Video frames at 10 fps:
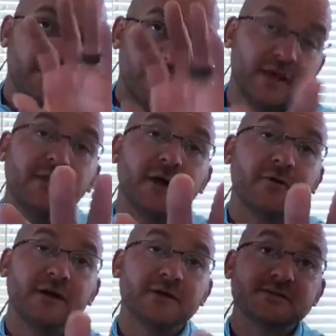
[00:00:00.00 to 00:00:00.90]
and there
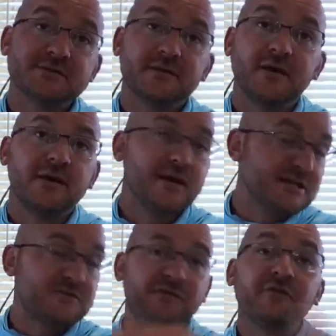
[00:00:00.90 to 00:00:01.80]
he is.
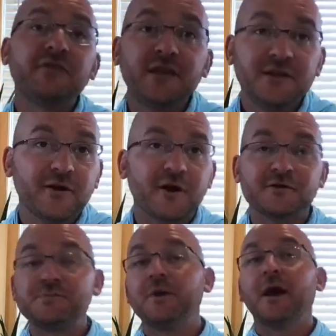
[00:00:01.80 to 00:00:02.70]
He's 15
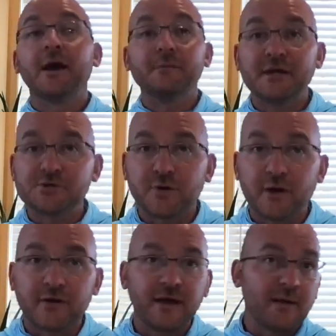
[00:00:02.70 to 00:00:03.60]
yards behind my
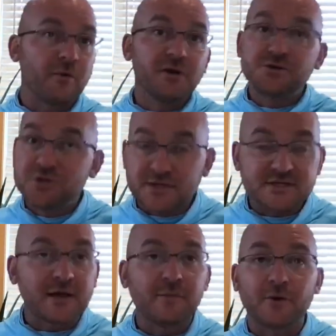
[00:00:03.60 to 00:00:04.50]
trail camera. I
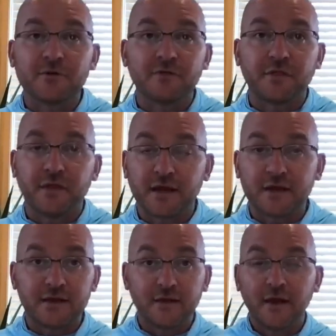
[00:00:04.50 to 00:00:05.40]
just come out of a
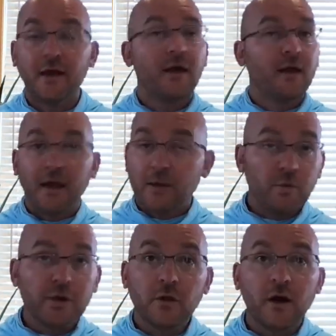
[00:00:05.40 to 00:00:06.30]
thicket, and
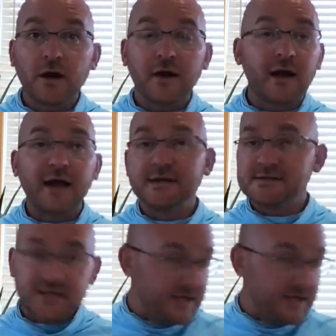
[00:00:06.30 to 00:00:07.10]
we lock eyes. He